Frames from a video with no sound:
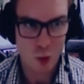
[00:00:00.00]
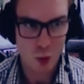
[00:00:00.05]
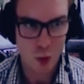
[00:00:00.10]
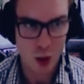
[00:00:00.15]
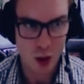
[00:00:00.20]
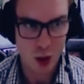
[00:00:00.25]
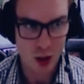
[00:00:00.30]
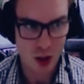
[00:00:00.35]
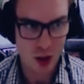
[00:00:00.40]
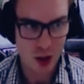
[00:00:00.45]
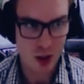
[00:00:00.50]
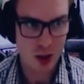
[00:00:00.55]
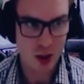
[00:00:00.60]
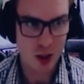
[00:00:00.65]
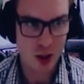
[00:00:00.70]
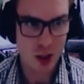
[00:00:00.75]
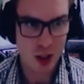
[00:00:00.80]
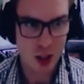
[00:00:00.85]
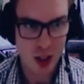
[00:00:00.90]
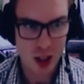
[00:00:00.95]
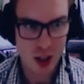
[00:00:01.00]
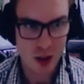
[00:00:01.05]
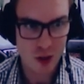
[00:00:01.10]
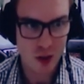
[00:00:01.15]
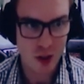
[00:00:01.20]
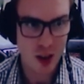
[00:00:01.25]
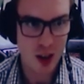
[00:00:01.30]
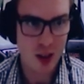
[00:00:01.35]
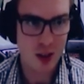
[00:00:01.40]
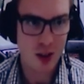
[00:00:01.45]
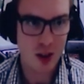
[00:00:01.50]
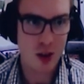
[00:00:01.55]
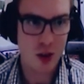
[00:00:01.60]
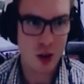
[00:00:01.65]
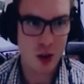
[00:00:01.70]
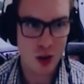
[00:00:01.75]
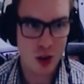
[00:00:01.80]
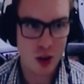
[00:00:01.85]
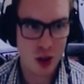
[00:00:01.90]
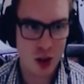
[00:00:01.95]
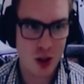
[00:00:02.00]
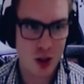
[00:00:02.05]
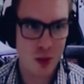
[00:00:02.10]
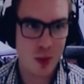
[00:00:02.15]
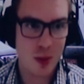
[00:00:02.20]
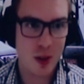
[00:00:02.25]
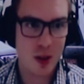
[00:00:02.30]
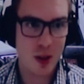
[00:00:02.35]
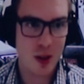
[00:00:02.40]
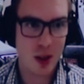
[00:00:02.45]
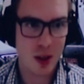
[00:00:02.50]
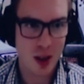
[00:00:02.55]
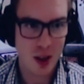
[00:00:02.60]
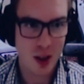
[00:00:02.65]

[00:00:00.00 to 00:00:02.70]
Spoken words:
what she's found in her job, and